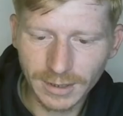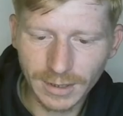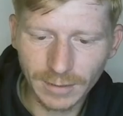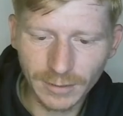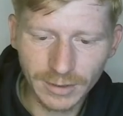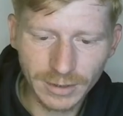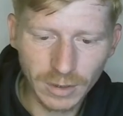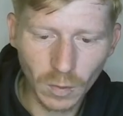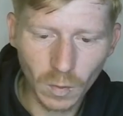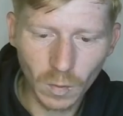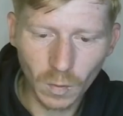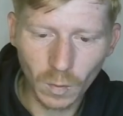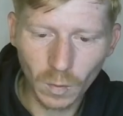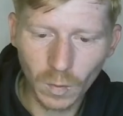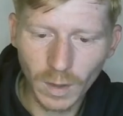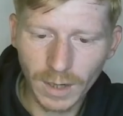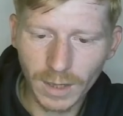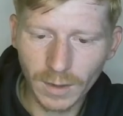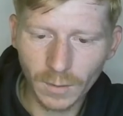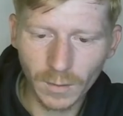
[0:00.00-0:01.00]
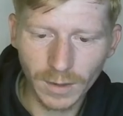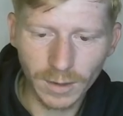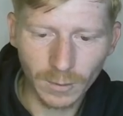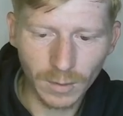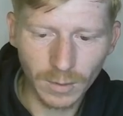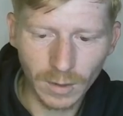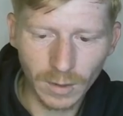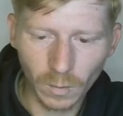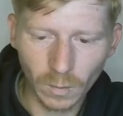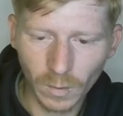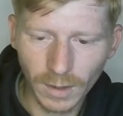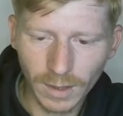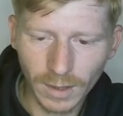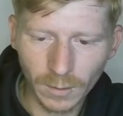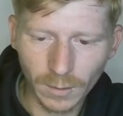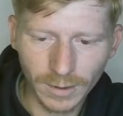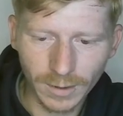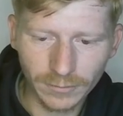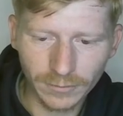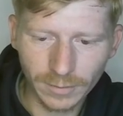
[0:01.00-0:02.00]
damage way away way way
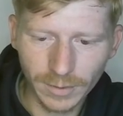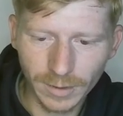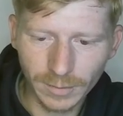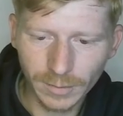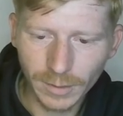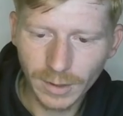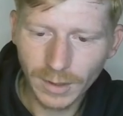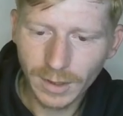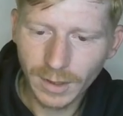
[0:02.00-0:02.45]
away from him.